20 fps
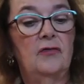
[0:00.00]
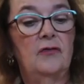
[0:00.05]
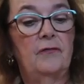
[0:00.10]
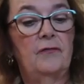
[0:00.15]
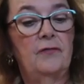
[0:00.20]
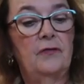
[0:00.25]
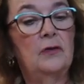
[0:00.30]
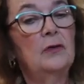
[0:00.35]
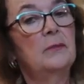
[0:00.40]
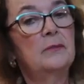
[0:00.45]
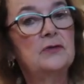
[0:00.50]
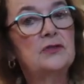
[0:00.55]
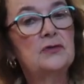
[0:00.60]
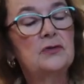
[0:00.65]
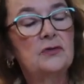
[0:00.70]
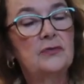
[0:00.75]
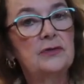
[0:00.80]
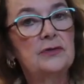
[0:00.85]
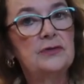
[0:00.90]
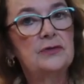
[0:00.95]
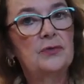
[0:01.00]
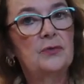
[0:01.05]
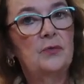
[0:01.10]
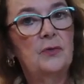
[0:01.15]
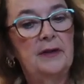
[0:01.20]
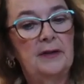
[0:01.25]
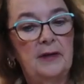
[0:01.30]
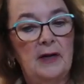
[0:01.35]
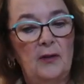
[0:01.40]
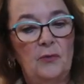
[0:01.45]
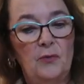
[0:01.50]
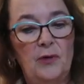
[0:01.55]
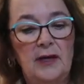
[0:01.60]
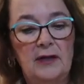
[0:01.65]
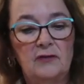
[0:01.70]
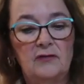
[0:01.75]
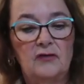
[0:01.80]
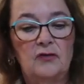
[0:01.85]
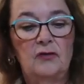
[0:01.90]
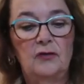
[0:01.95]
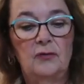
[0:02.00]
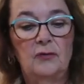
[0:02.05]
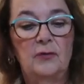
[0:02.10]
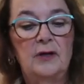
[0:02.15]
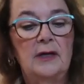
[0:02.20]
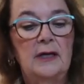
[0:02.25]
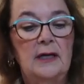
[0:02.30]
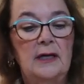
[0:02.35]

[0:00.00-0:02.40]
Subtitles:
The Fulham store is the one that I went to.